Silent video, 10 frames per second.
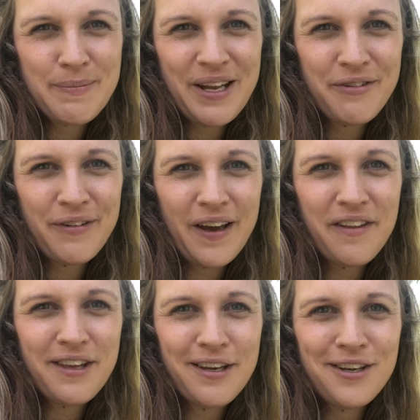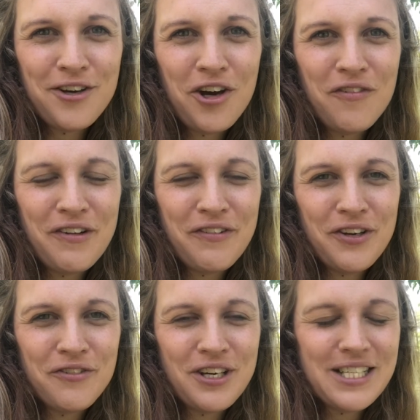benefit, I think, of living
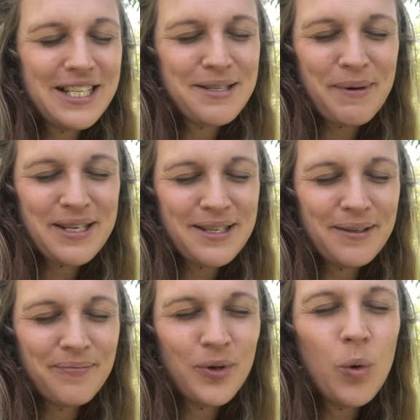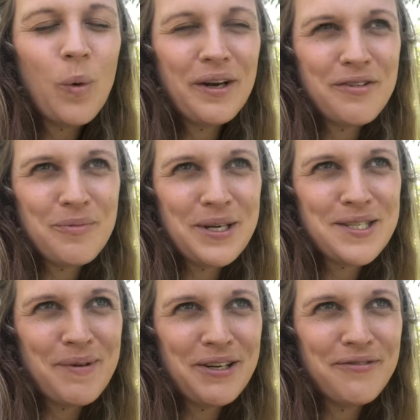off grid. It's amazing, or one of the
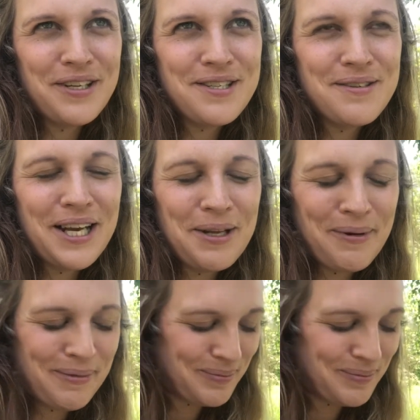biggest benefits anyway.